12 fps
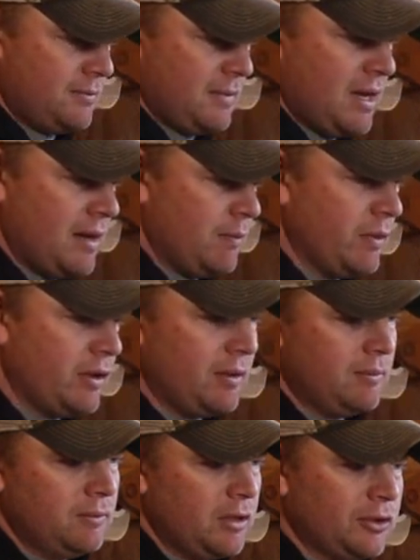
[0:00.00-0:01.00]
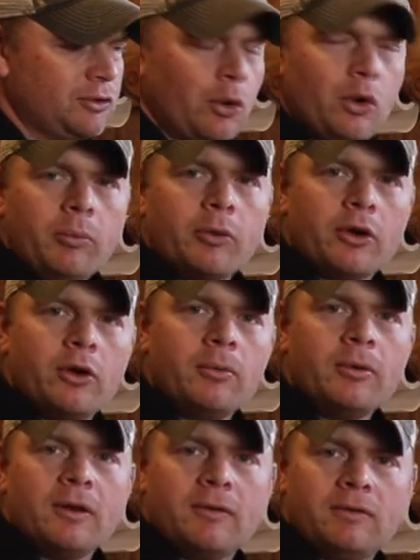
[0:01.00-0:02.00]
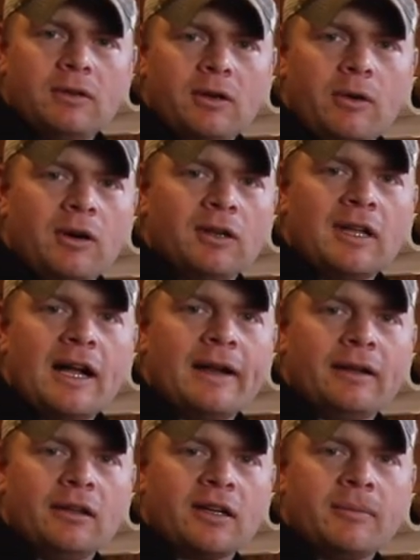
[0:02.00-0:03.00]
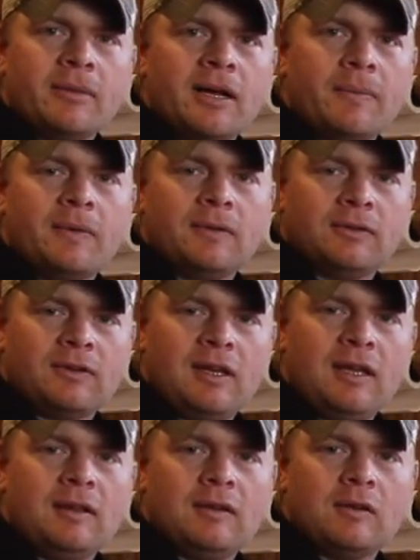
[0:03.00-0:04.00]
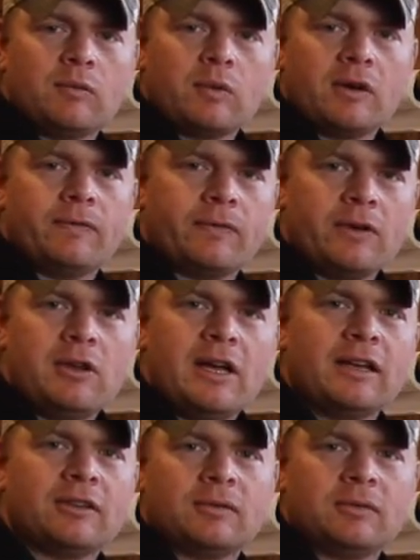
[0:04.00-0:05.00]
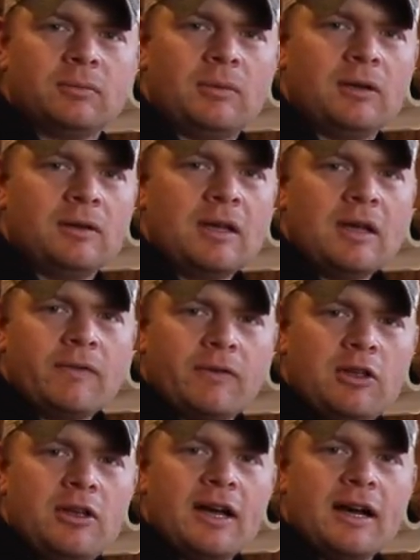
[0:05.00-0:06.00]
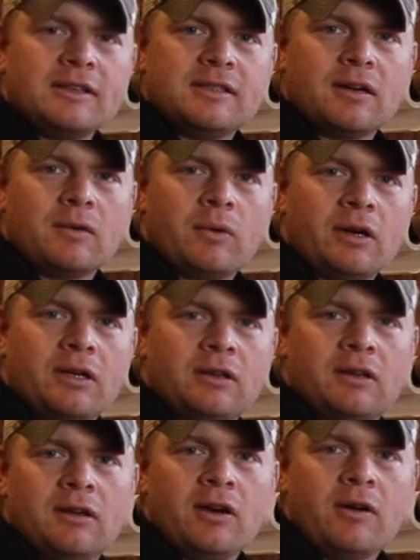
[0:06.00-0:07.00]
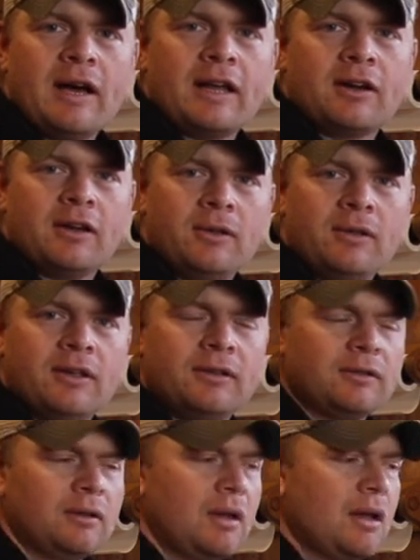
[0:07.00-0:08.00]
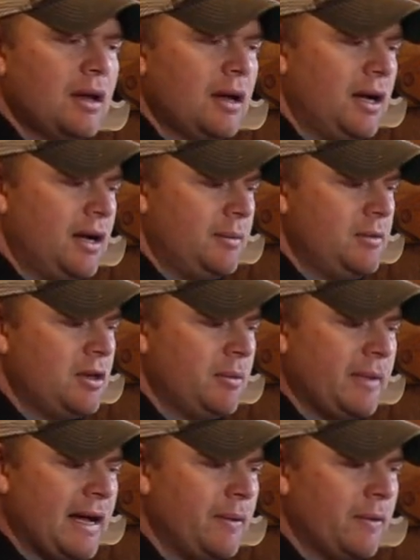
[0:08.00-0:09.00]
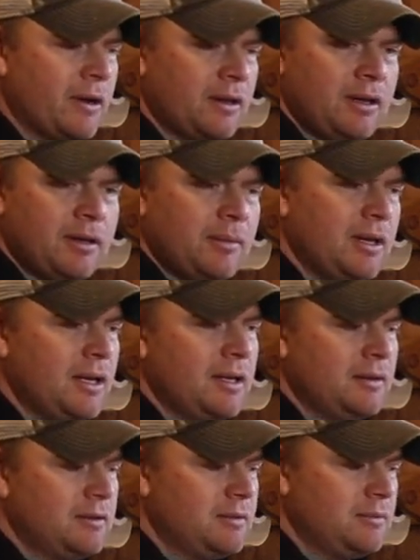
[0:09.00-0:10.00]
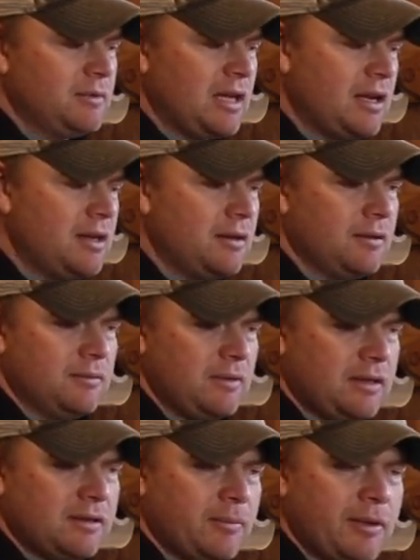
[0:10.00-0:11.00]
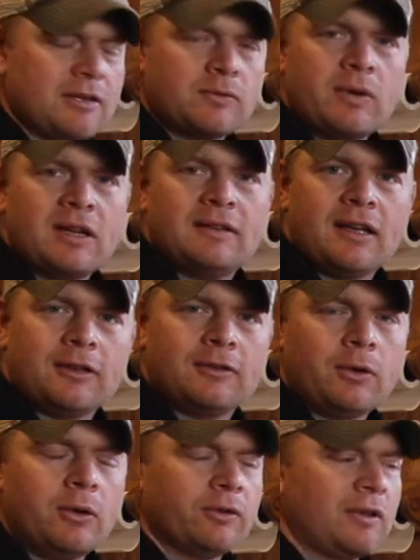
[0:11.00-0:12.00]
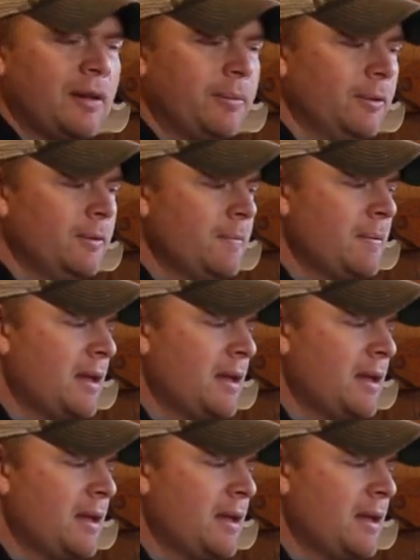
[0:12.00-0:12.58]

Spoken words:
and with a soil probe, if you can go online and look them up and see the work for you guys that are wanting to know how to do this, you can buy one of them and it's the best way to take a soil sample.